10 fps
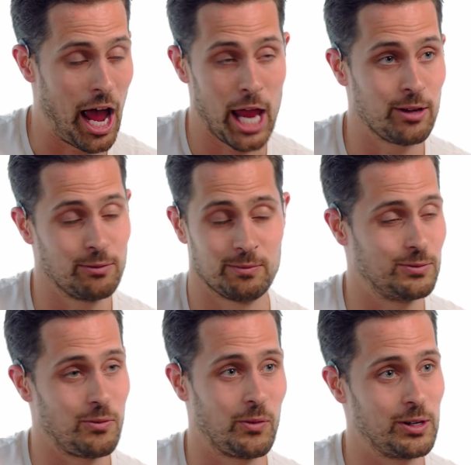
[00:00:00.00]
I
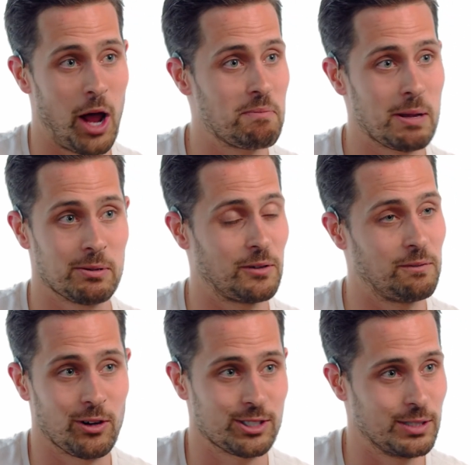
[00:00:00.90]
would not be able to
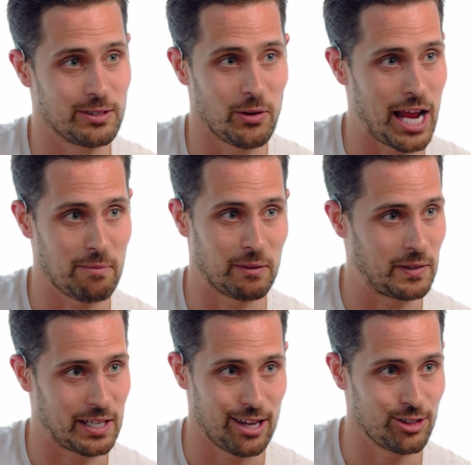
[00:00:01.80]
function without
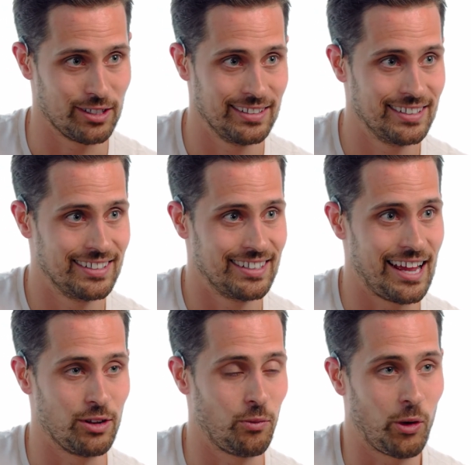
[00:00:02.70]
amplification.
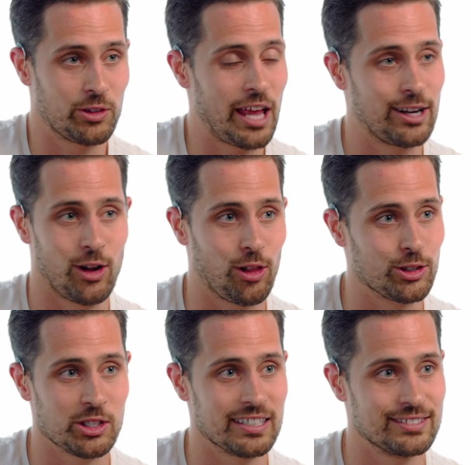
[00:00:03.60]
And where
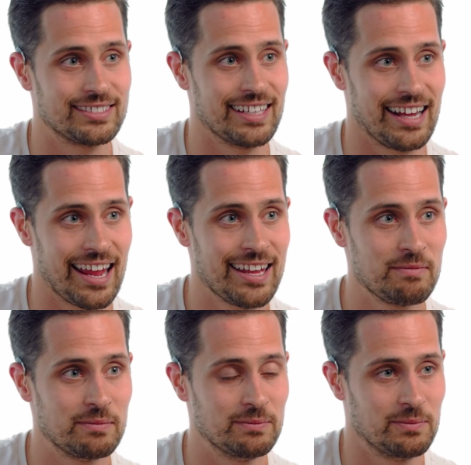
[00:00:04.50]
technology is
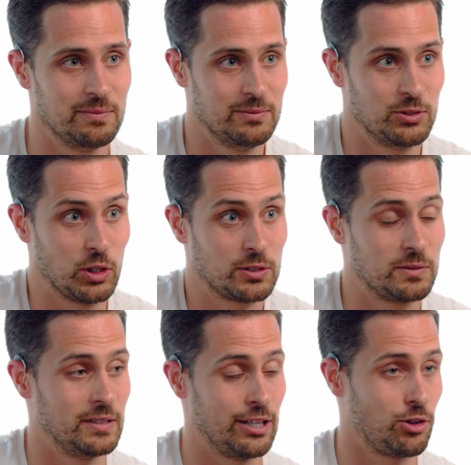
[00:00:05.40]
today, just
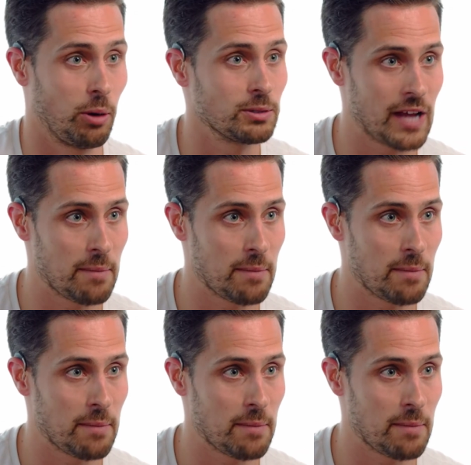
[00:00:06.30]
in terms of